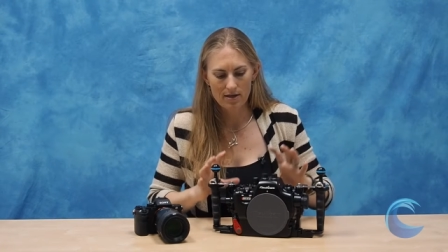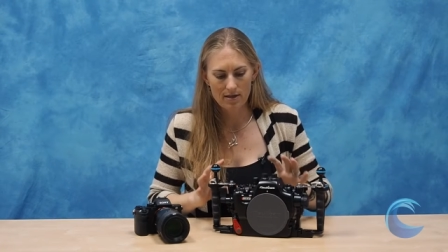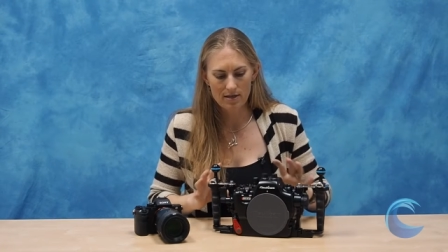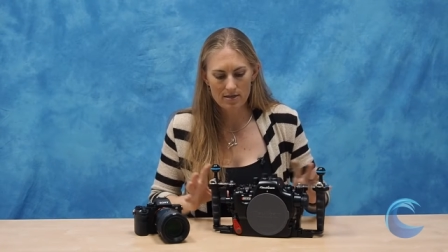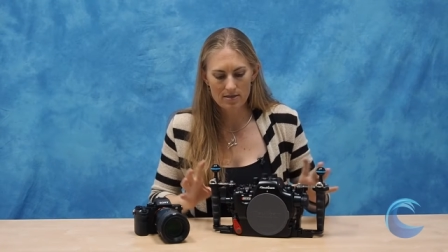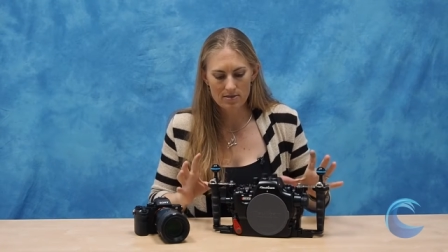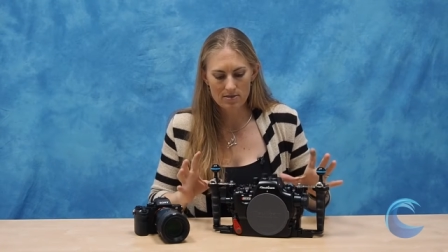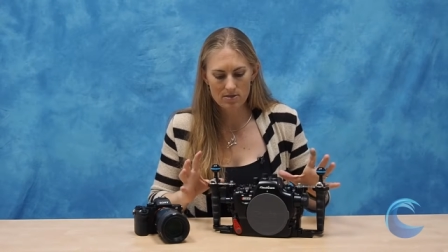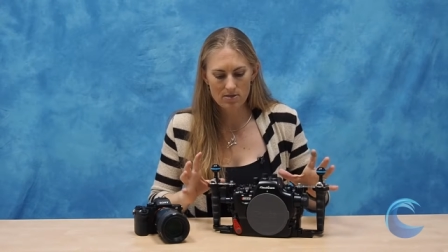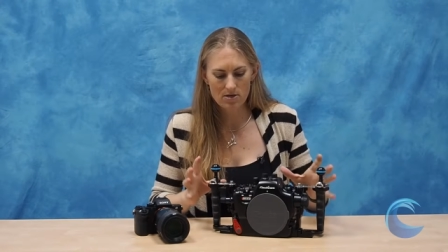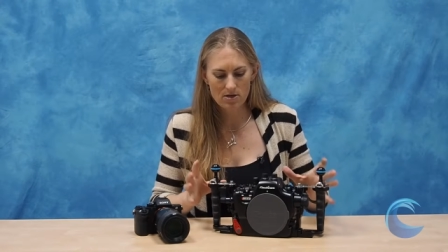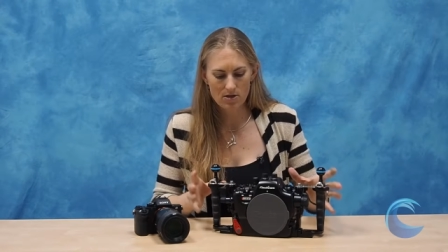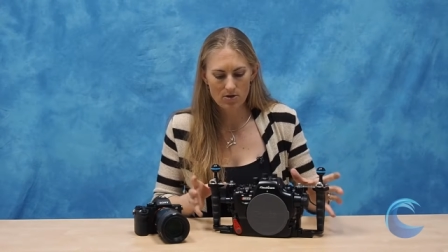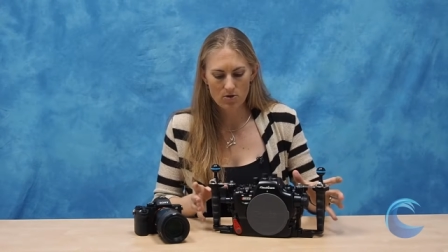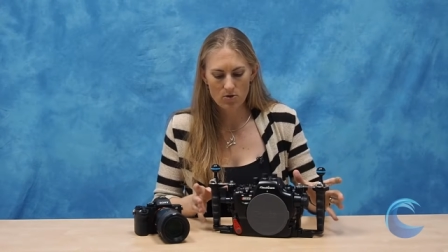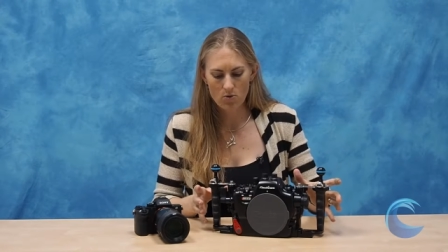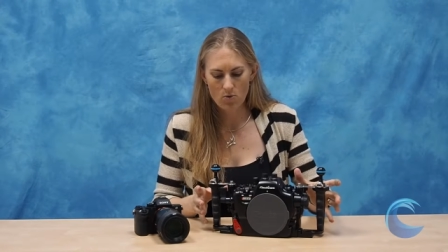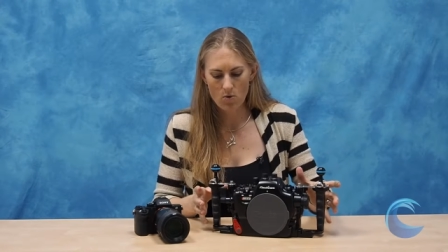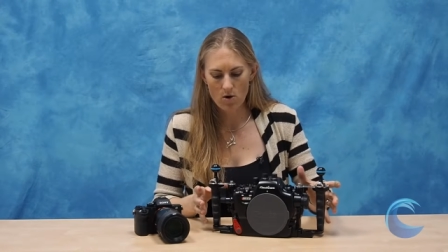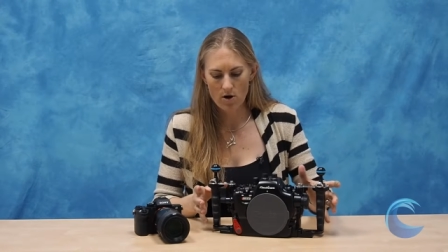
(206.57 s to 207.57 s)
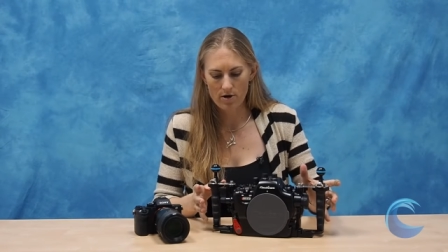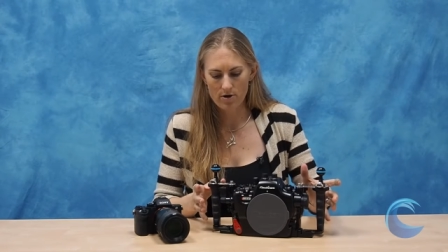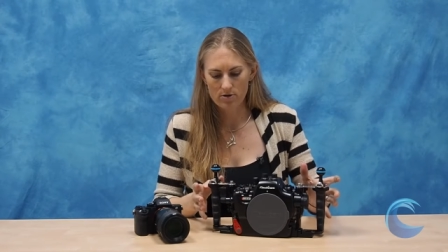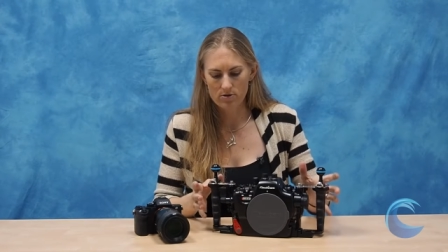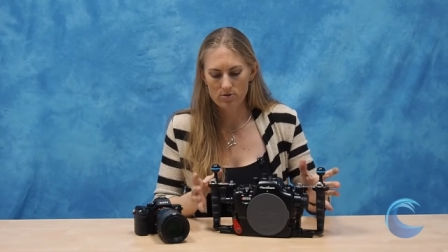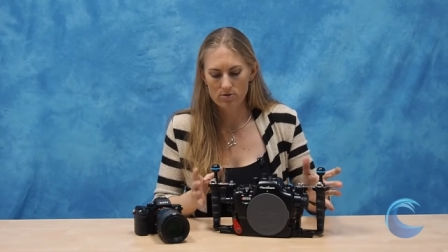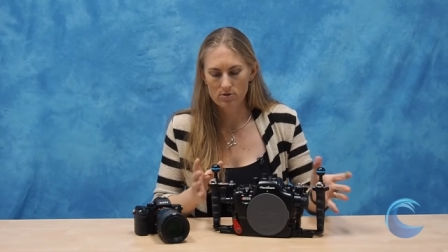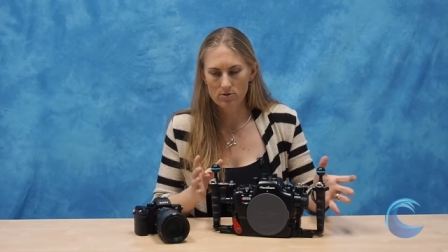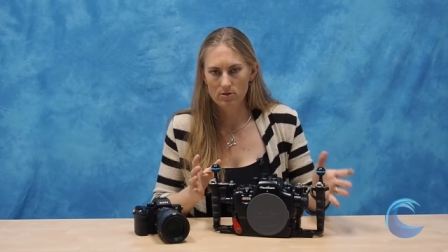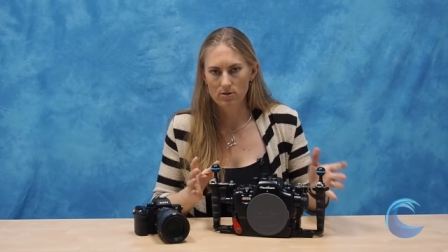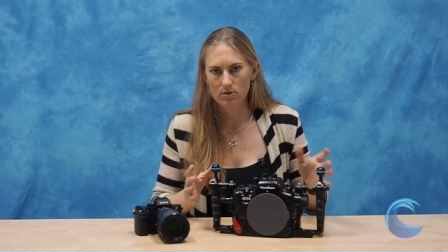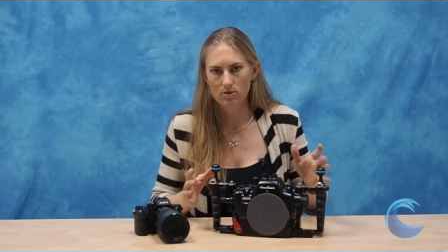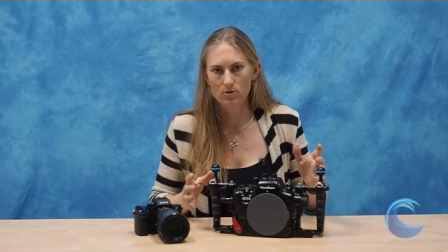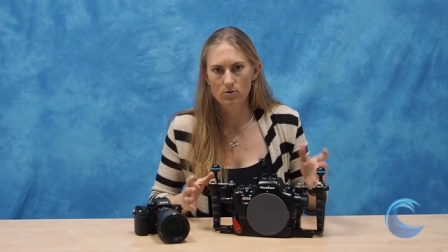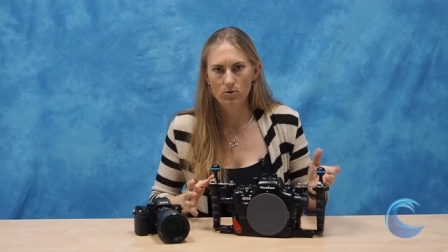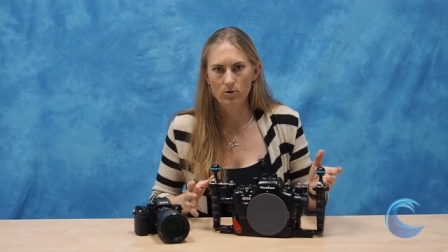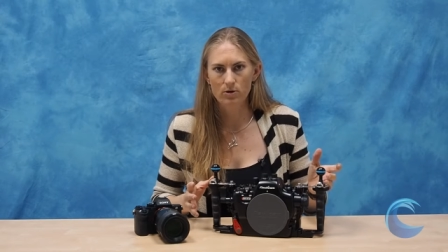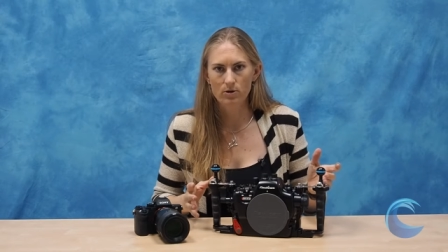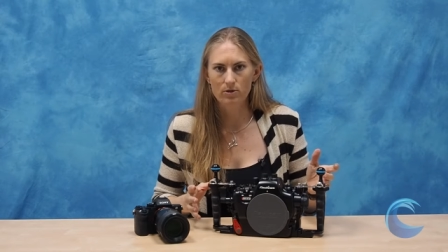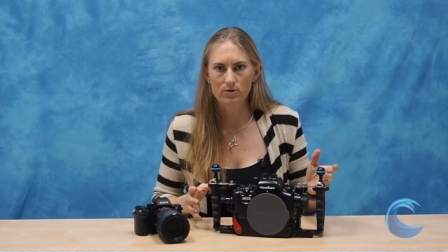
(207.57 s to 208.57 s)
easily underwater so that
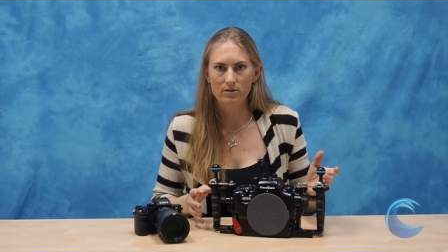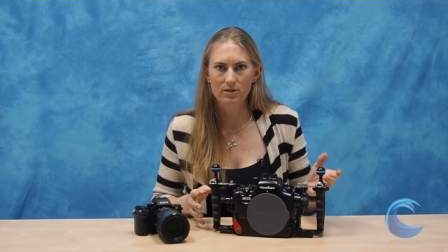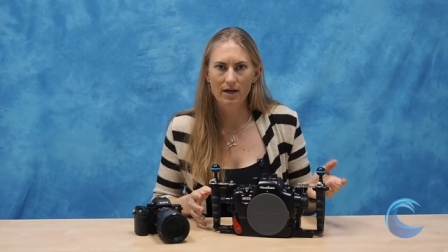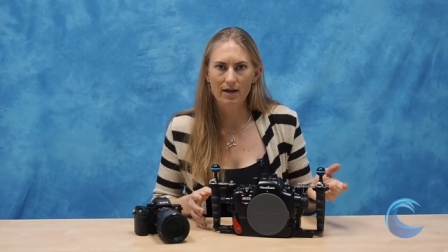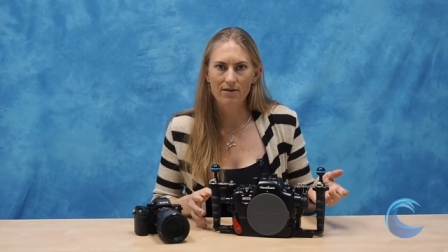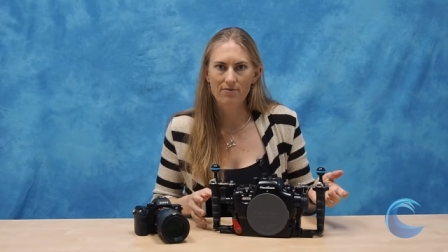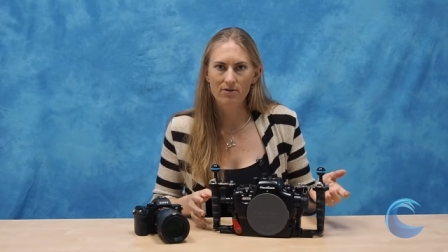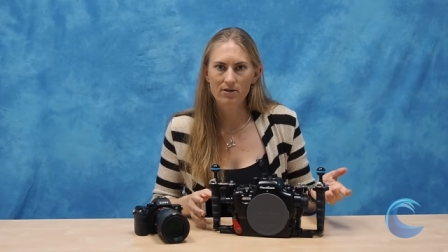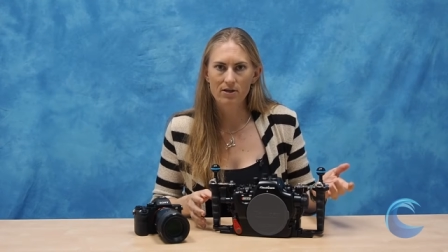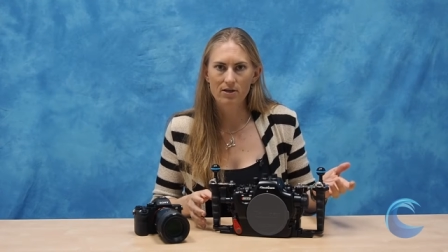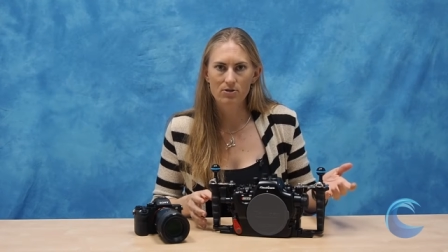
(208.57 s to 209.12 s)
your diving